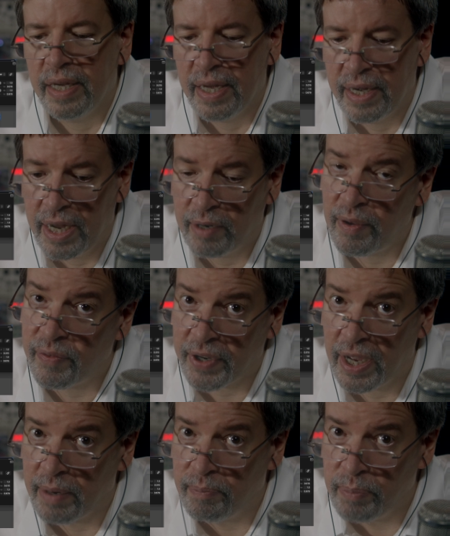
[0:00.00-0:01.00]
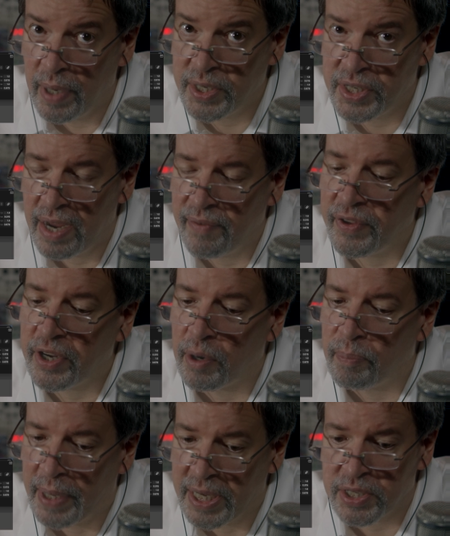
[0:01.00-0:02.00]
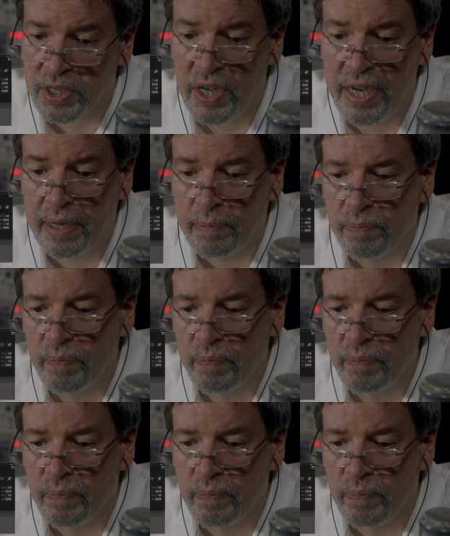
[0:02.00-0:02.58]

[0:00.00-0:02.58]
And now we've got a much heavier bass line